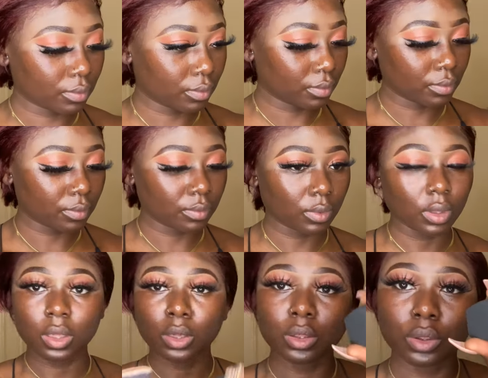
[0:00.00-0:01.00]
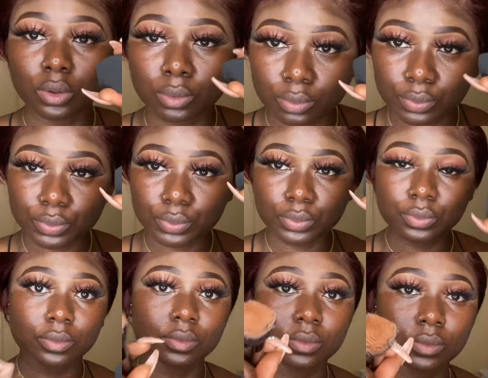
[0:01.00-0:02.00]
am using the Fenty
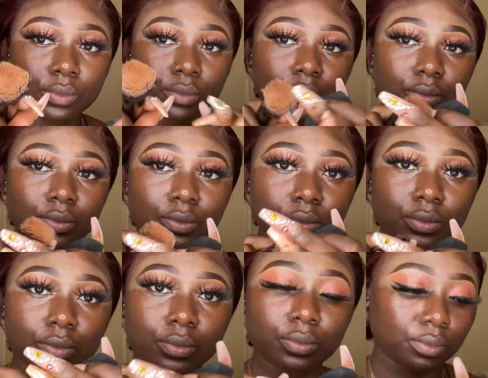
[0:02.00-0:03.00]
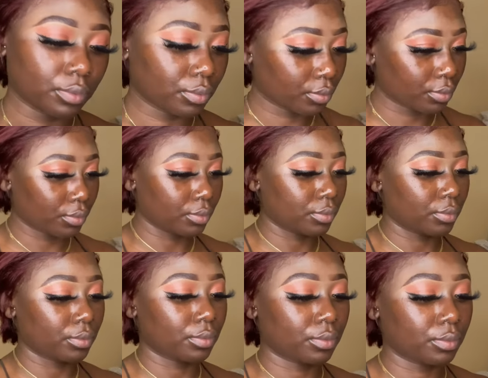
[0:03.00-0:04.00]
Beauty um, liquid foundation.
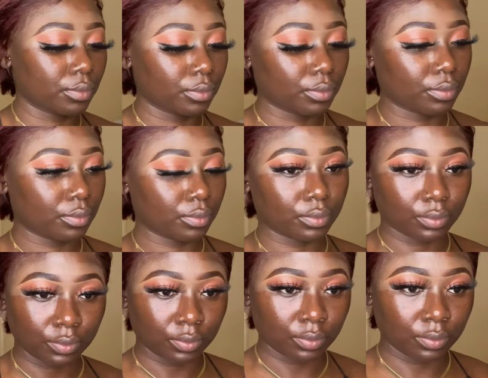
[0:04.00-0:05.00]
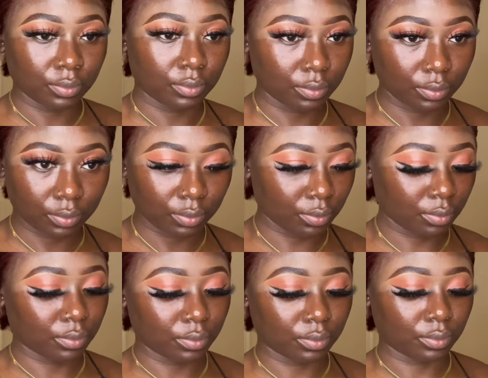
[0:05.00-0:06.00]
And I am going to be showing you guys
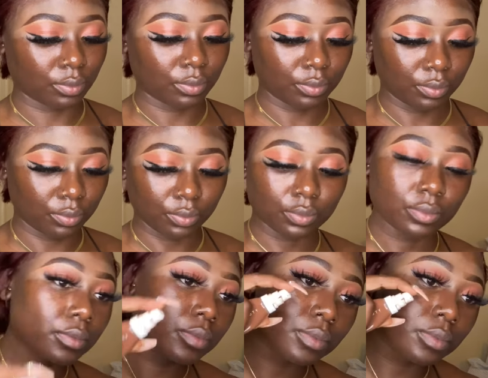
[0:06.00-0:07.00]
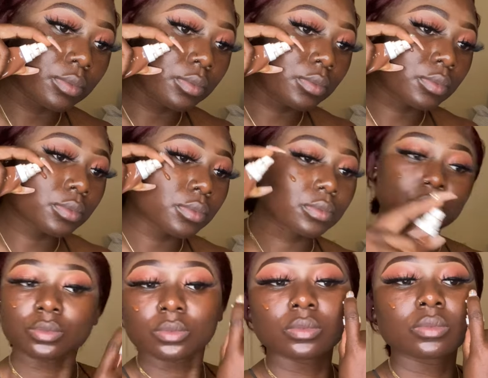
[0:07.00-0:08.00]
how to apply it with both using a
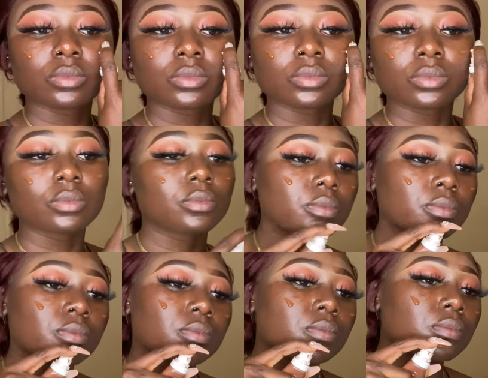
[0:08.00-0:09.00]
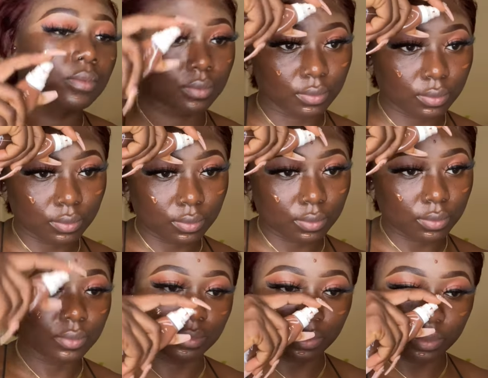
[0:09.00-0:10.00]
foundation brush and
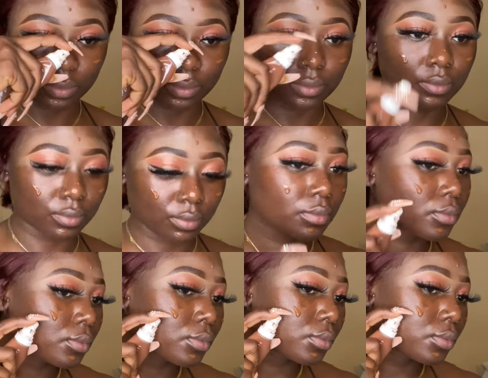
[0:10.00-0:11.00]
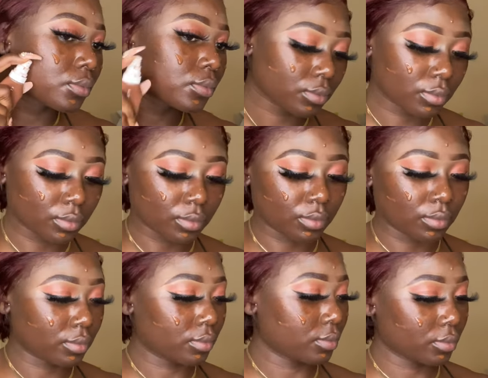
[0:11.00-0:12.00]
also a beauty blender.
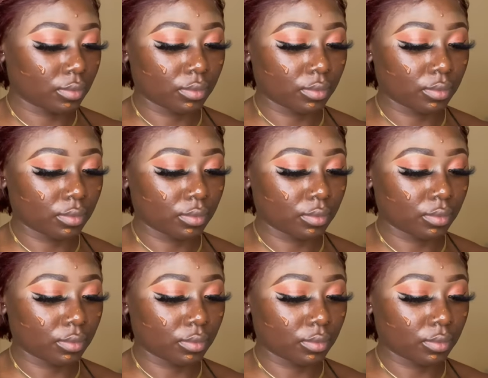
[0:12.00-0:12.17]
Um,